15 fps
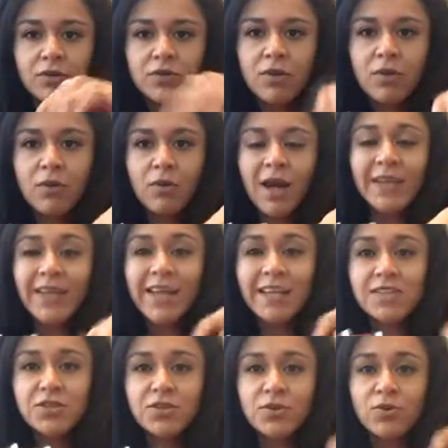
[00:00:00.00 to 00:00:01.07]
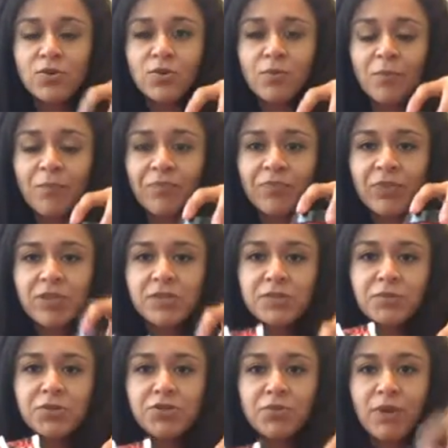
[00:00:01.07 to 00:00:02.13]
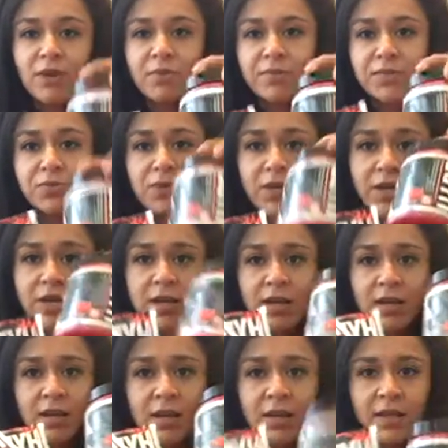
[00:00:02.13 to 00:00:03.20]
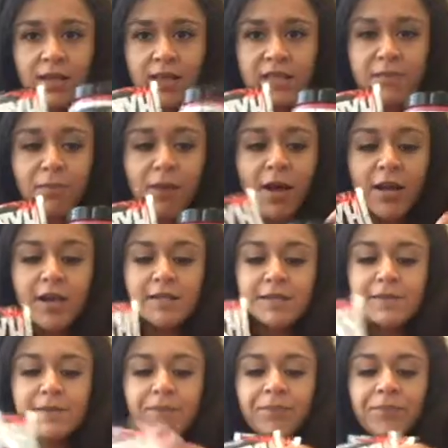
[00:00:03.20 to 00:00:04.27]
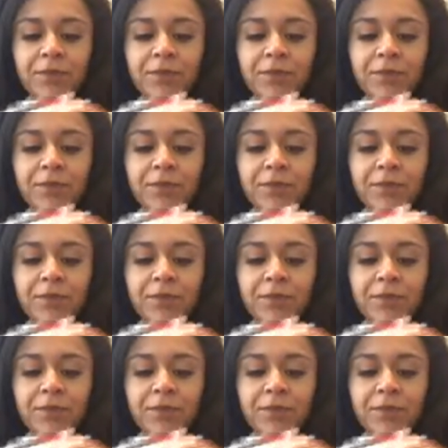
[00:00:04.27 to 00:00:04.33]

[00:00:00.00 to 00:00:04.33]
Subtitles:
So I like to switch around between this product.